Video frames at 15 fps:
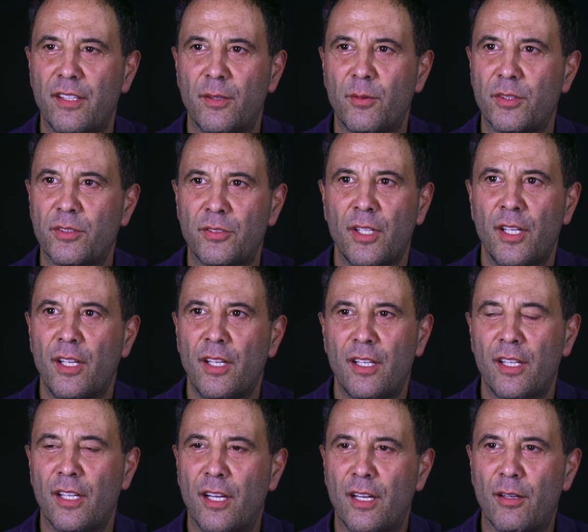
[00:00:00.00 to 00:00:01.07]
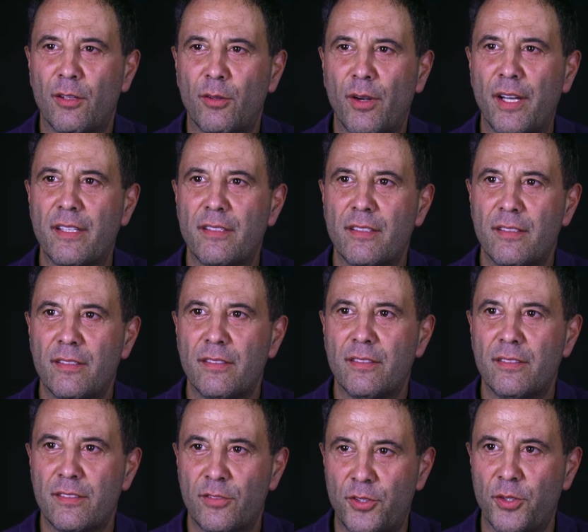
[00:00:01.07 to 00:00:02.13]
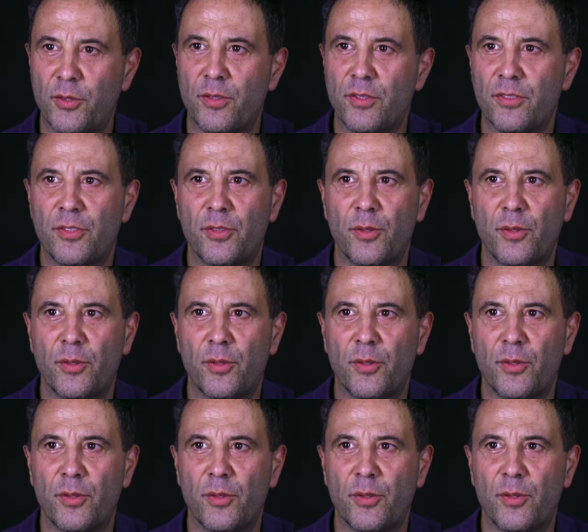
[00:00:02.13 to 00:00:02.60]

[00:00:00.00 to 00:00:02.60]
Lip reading: There was great students.